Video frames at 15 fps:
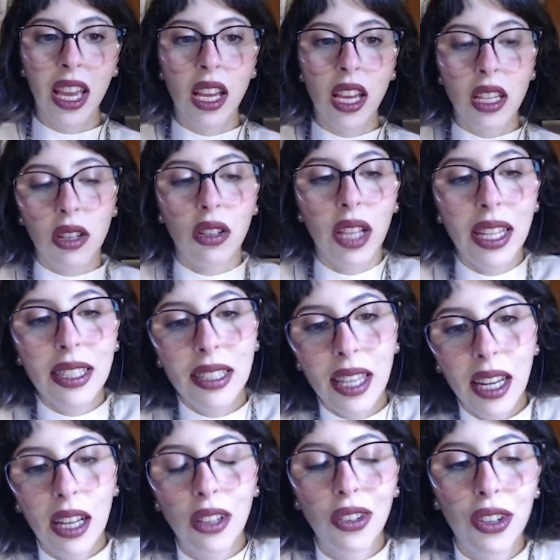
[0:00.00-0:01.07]
So let's
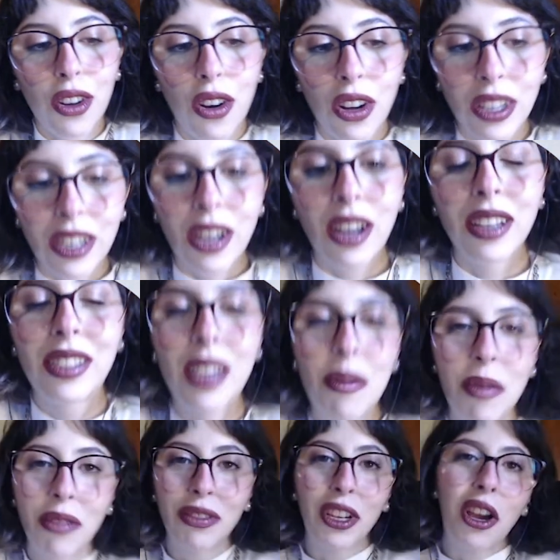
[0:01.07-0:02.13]
take a look on some
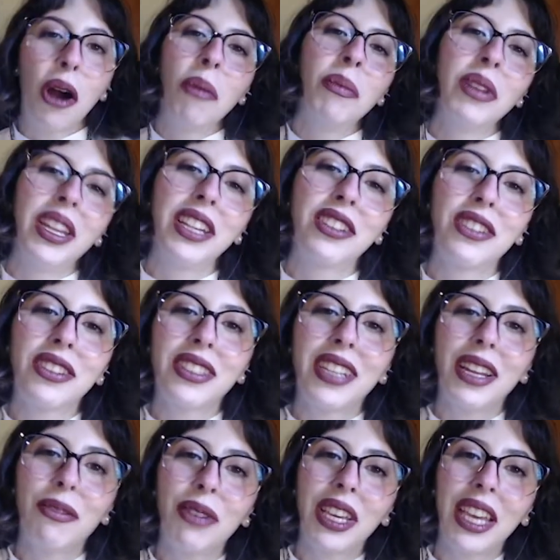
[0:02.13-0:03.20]
of the combinations
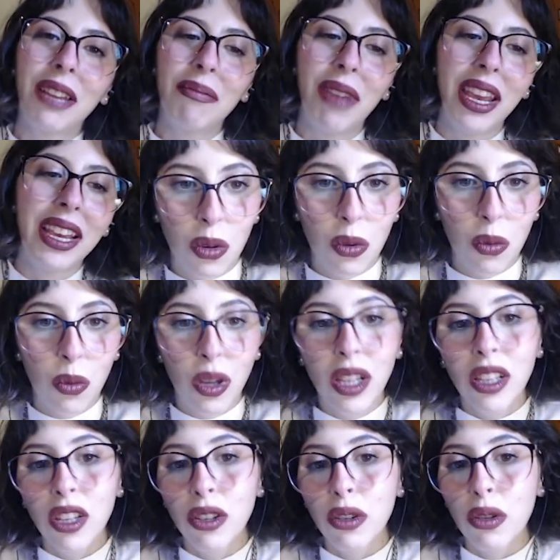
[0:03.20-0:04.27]
that we can make. Will
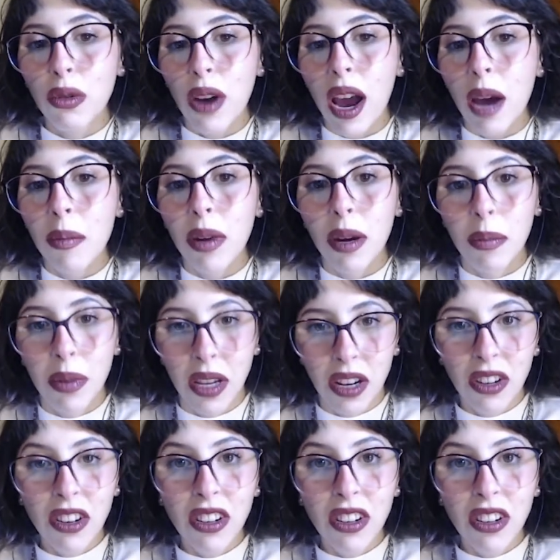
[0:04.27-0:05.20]
you grab a beer?